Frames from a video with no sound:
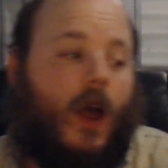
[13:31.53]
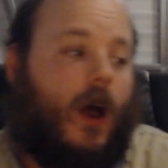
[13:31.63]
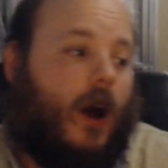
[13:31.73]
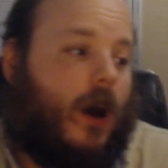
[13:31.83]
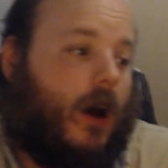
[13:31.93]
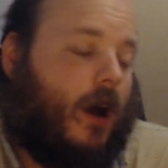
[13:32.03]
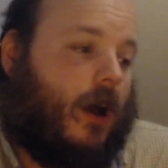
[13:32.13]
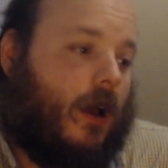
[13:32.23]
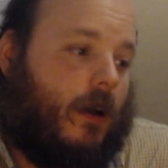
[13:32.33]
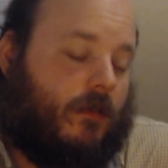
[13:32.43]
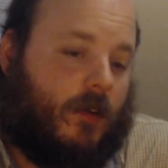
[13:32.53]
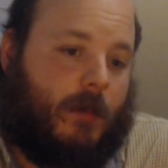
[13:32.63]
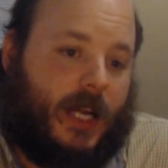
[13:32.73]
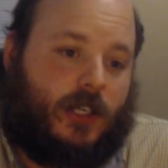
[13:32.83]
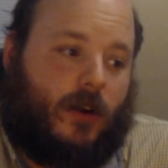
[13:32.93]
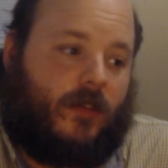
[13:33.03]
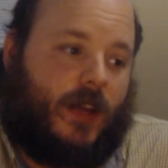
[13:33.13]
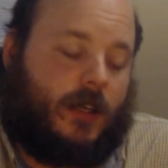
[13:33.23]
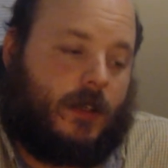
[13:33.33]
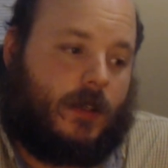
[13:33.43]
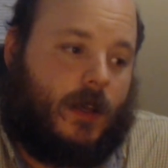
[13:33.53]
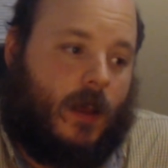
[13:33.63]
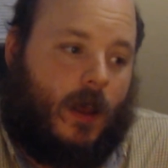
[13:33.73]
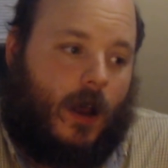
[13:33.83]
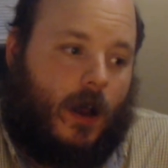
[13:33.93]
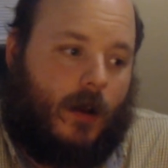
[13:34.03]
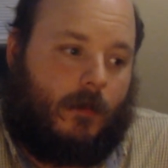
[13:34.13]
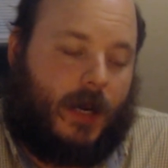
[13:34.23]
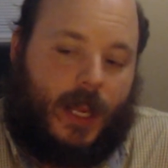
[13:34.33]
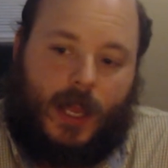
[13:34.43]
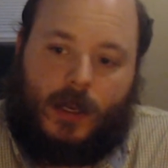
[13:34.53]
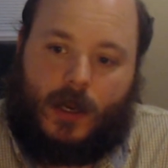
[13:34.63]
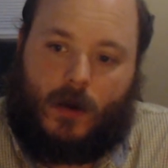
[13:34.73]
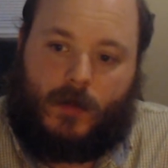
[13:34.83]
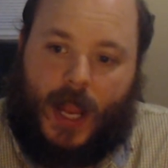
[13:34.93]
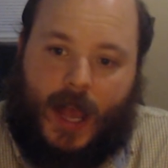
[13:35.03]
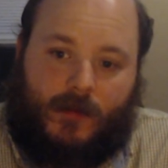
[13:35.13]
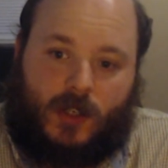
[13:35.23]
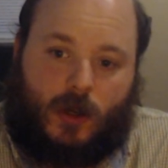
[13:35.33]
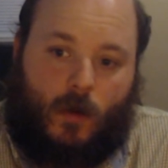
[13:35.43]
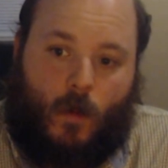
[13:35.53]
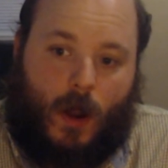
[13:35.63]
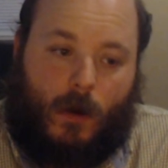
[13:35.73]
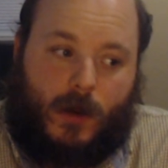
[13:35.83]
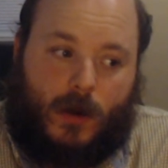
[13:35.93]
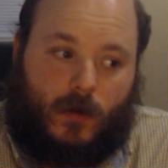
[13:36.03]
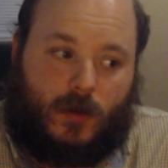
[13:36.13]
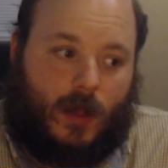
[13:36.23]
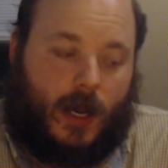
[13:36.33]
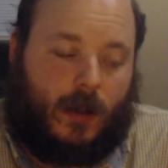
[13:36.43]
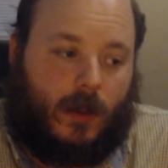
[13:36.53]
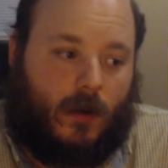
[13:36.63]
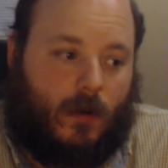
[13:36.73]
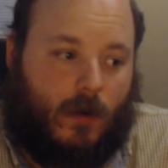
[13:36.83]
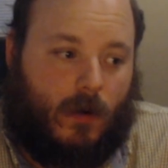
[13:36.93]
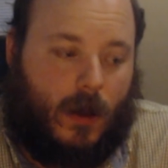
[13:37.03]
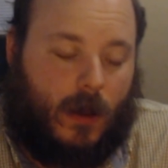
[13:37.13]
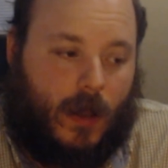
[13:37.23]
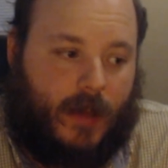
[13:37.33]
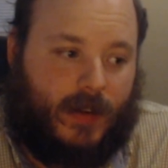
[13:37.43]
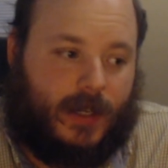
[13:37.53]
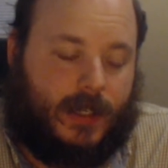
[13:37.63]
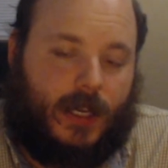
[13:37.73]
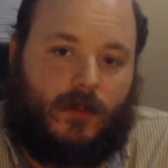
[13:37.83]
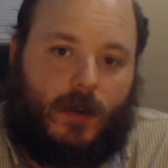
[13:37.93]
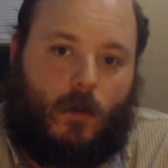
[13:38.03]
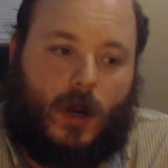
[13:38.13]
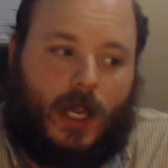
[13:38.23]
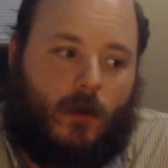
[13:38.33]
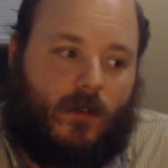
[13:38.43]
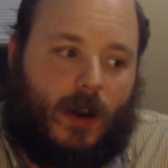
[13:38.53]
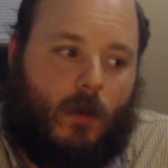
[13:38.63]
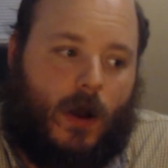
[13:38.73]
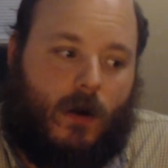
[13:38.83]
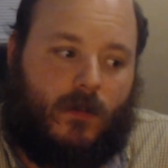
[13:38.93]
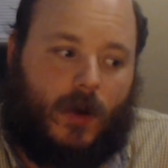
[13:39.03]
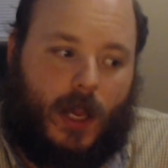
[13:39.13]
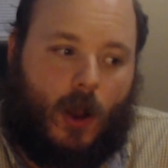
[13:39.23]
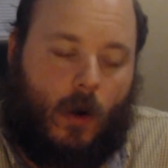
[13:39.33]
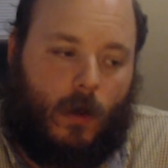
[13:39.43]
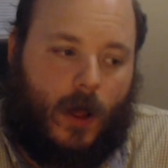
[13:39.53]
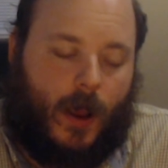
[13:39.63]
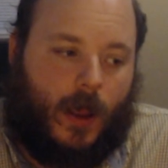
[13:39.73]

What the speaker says: for bacteriophages. But again, they have shown there's a lot of clinical efficacy of it working very well for E. coli.